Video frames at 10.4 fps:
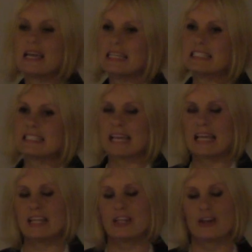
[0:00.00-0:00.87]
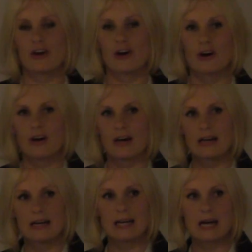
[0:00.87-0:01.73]
is then
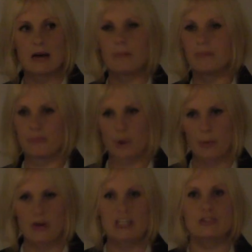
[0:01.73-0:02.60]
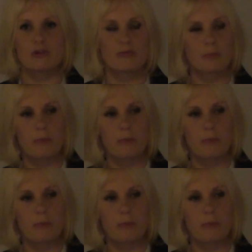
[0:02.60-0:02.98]
the preparation of the